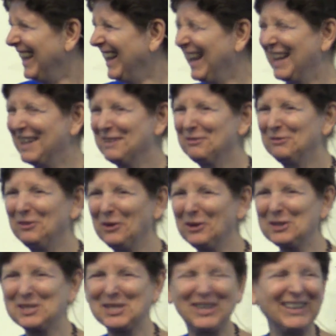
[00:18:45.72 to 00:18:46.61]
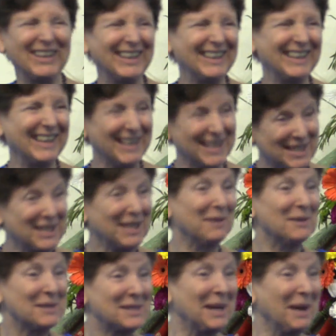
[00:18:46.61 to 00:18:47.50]
And fortunately,
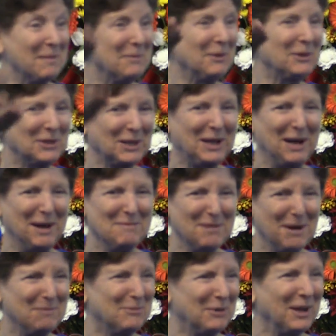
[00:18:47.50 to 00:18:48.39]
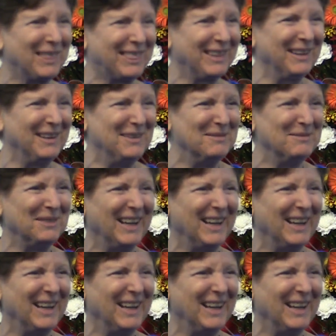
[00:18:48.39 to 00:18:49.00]
she was able to come up with them.